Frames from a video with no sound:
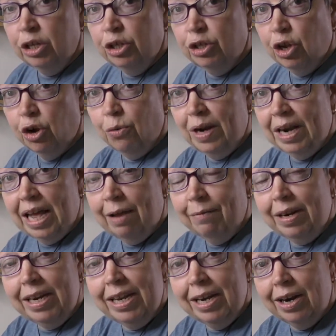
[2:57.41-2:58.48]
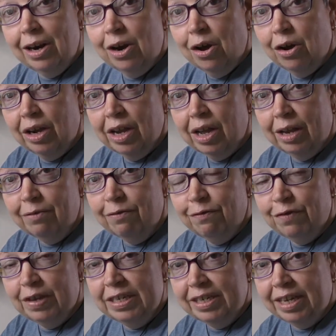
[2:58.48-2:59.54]
So we'll have a little look at
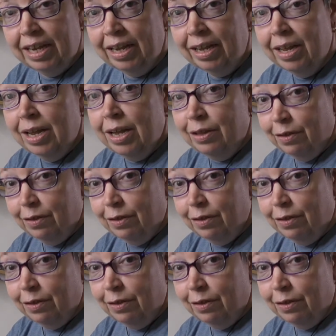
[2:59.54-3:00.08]
fitting